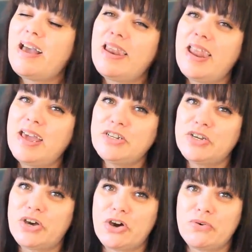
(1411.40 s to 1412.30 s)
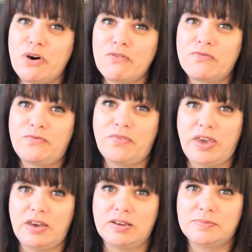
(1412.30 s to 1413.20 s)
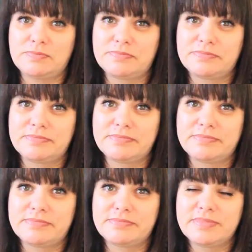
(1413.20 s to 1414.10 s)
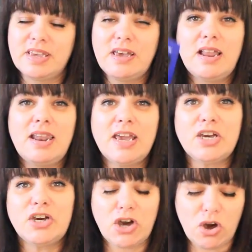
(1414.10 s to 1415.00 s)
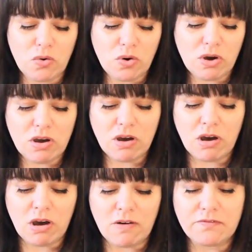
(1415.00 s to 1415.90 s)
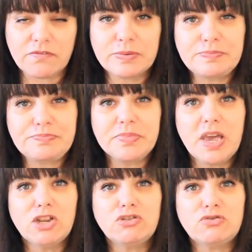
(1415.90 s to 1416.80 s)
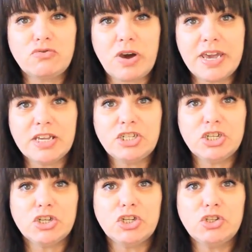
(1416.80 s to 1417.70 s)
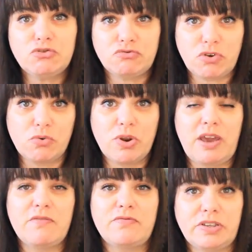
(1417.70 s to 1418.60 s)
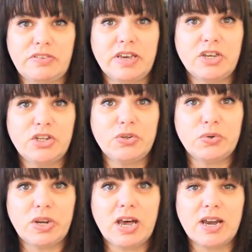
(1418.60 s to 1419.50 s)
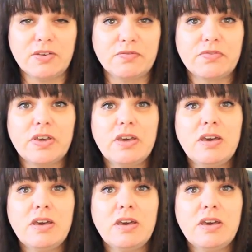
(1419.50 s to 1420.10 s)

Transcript: Let go of fear. Let go of trying to control everything in your life.